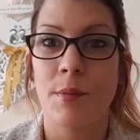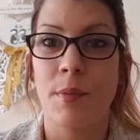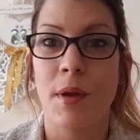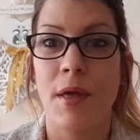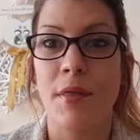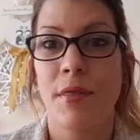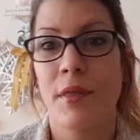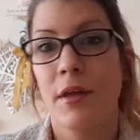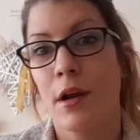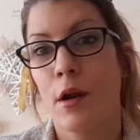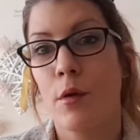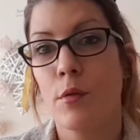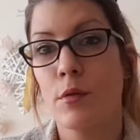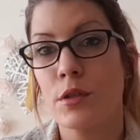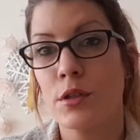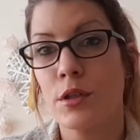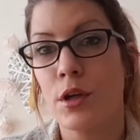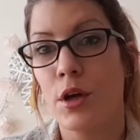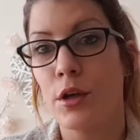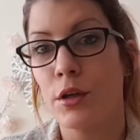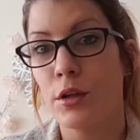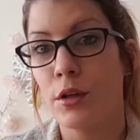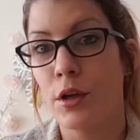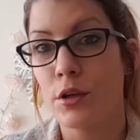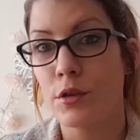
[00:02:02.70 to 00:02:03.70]
a bit, and then I was
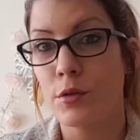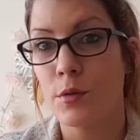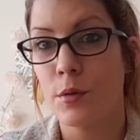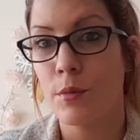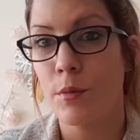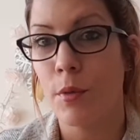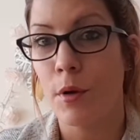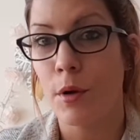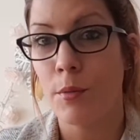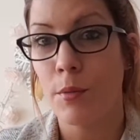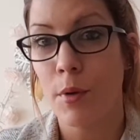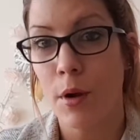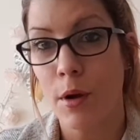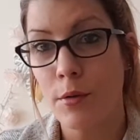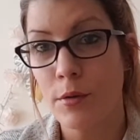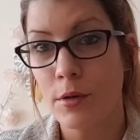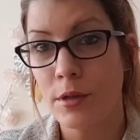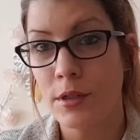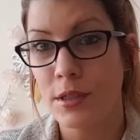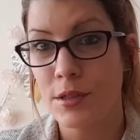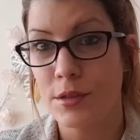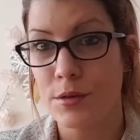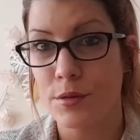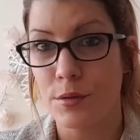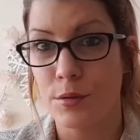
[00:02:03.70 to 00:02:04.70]
diagnosed with bipolar
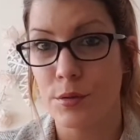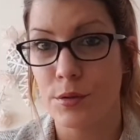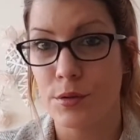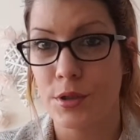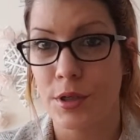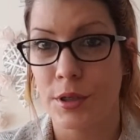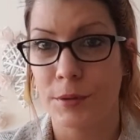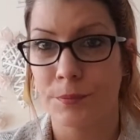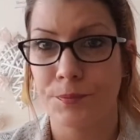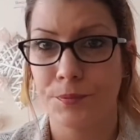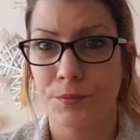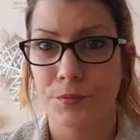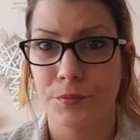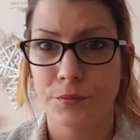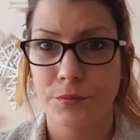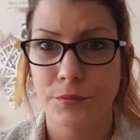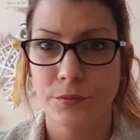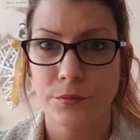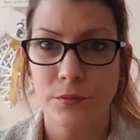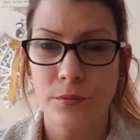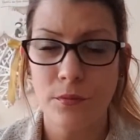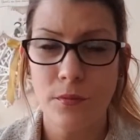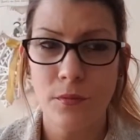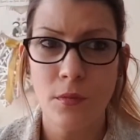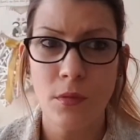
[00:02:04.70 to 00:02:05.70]
disorder,
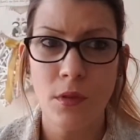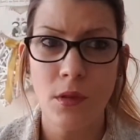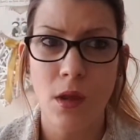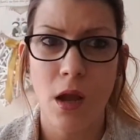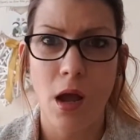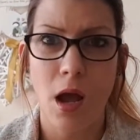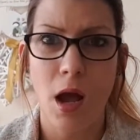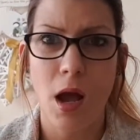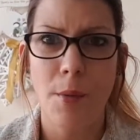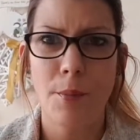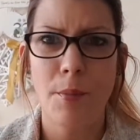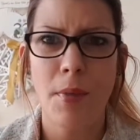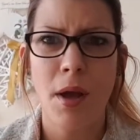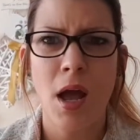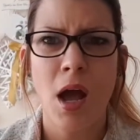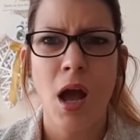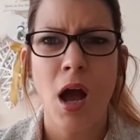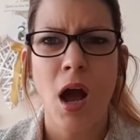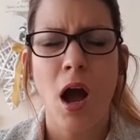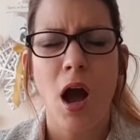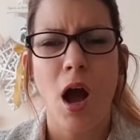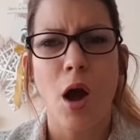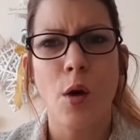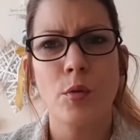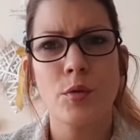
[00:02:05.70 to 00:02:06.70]
I
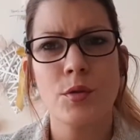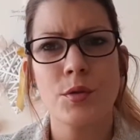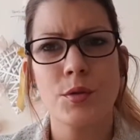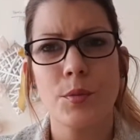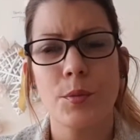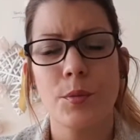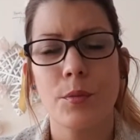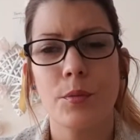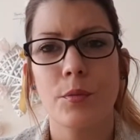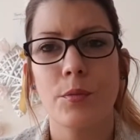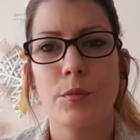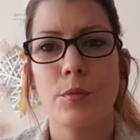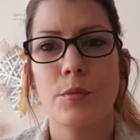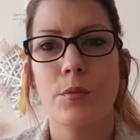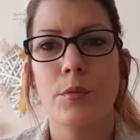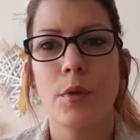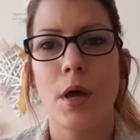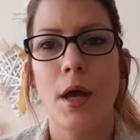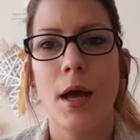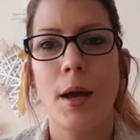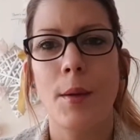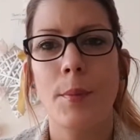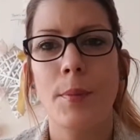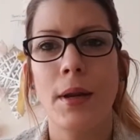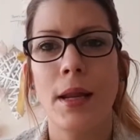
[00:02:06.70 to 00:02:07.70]
was
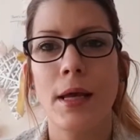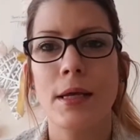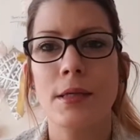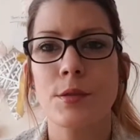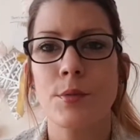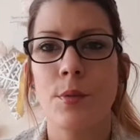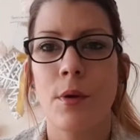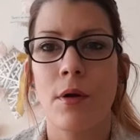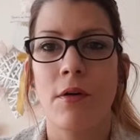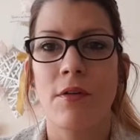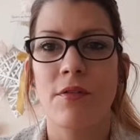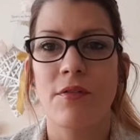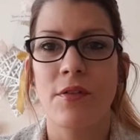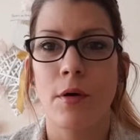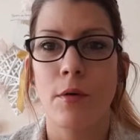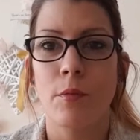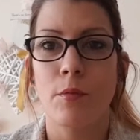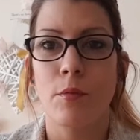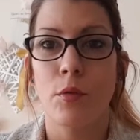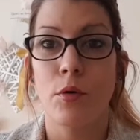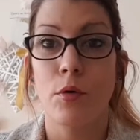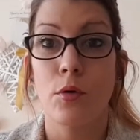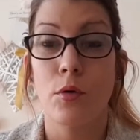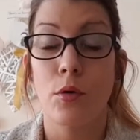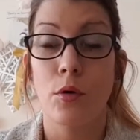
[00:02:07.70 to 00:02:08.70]
at a place where I felt
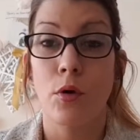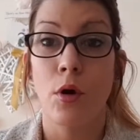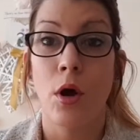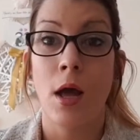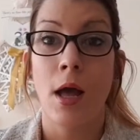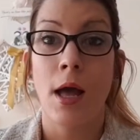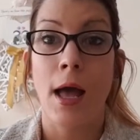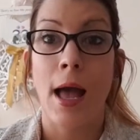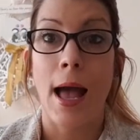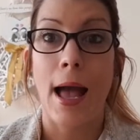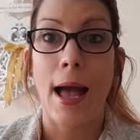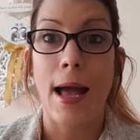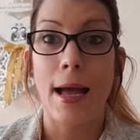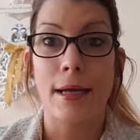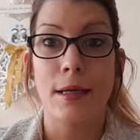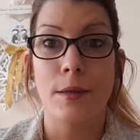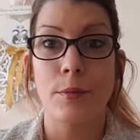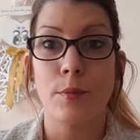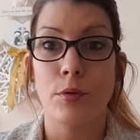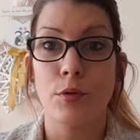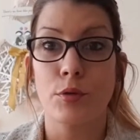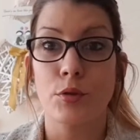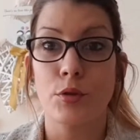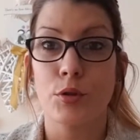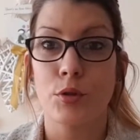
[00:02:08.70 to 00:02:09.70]
more
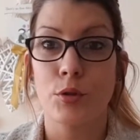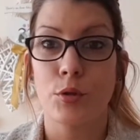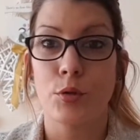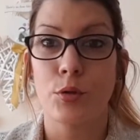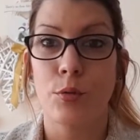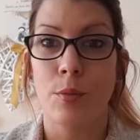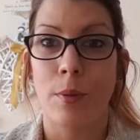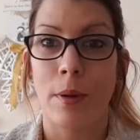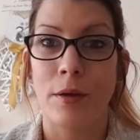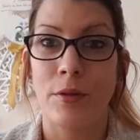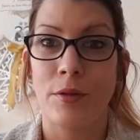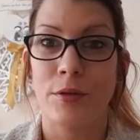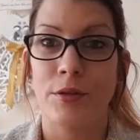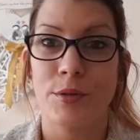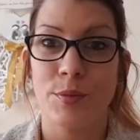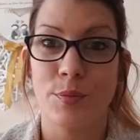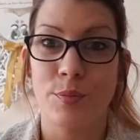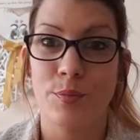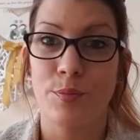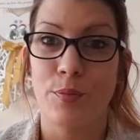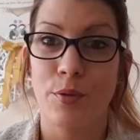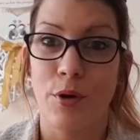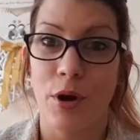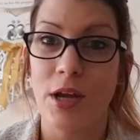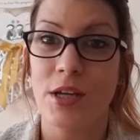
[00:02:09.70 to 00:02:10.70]
able to talk about the
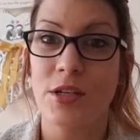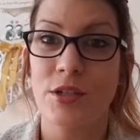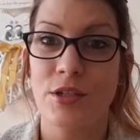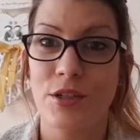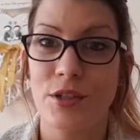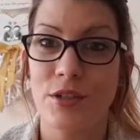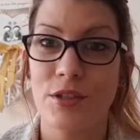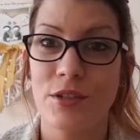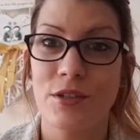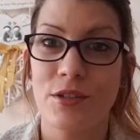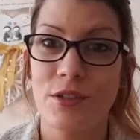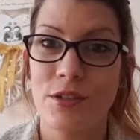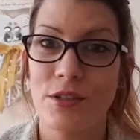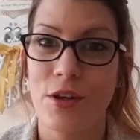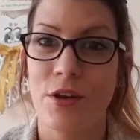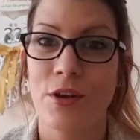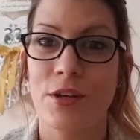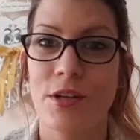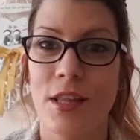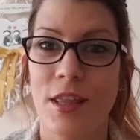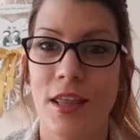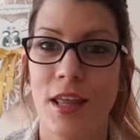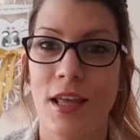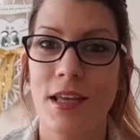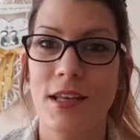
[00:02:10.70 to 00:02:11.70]
depression side
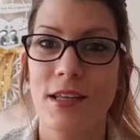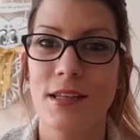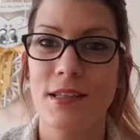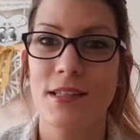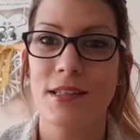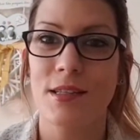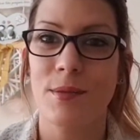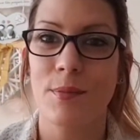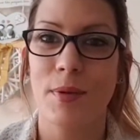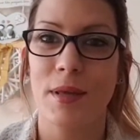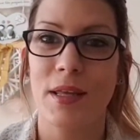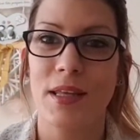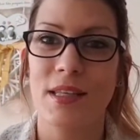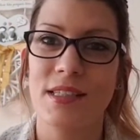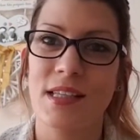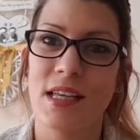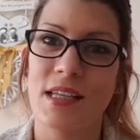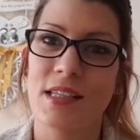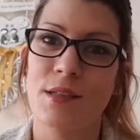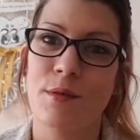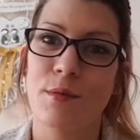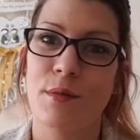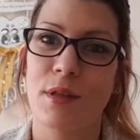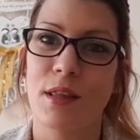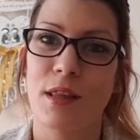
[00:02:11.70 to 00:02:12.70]
of things, because
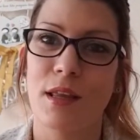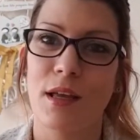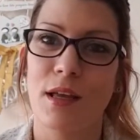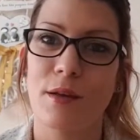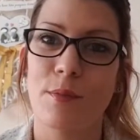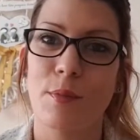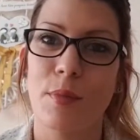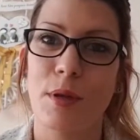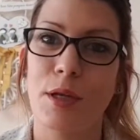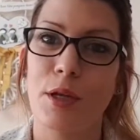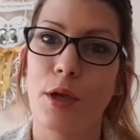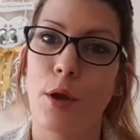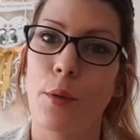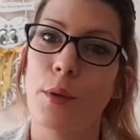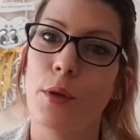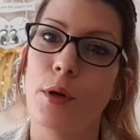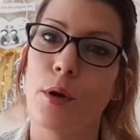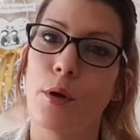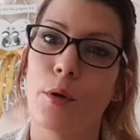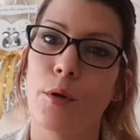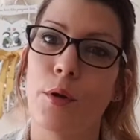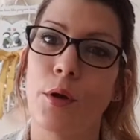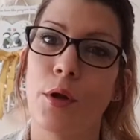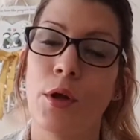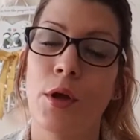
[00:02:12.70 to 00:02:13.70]
that's something that had been going
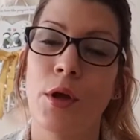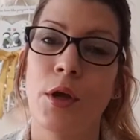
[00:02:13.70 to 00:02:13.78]
on